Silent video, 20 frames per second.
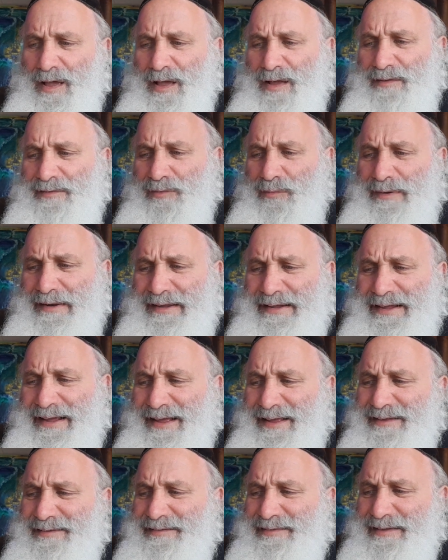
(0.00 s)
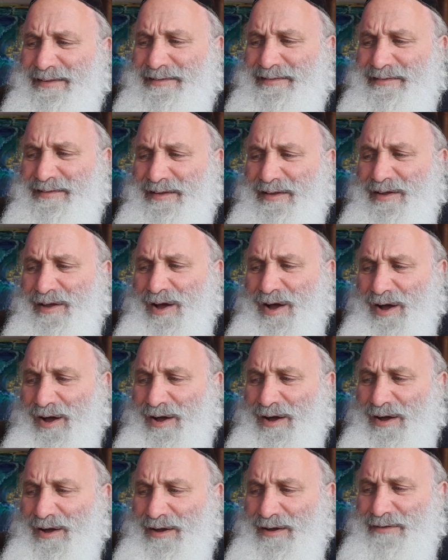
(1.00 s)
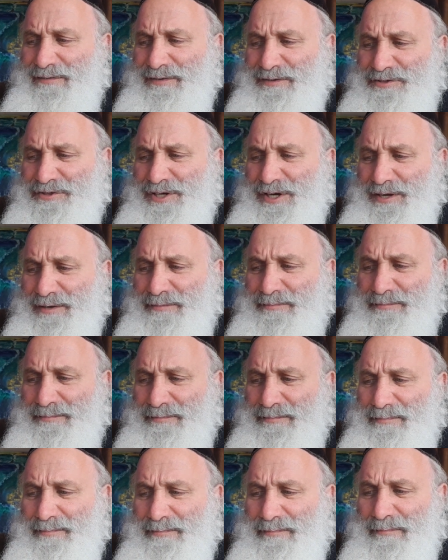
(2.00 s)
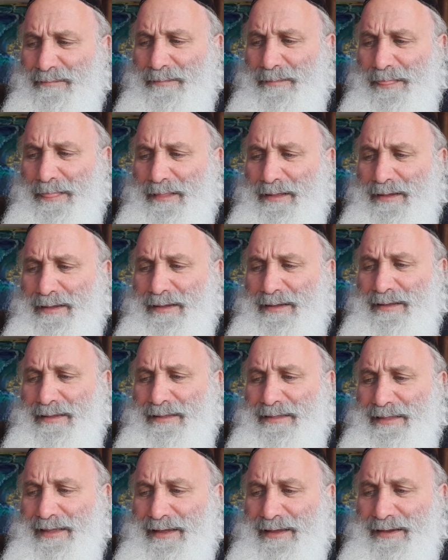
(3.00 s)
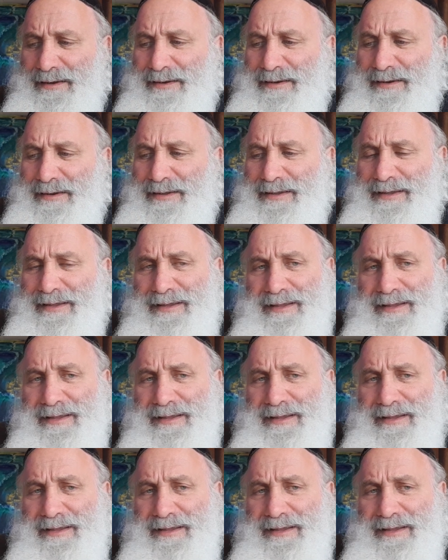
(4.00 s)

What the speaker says: So when he has this awe of Hashem, then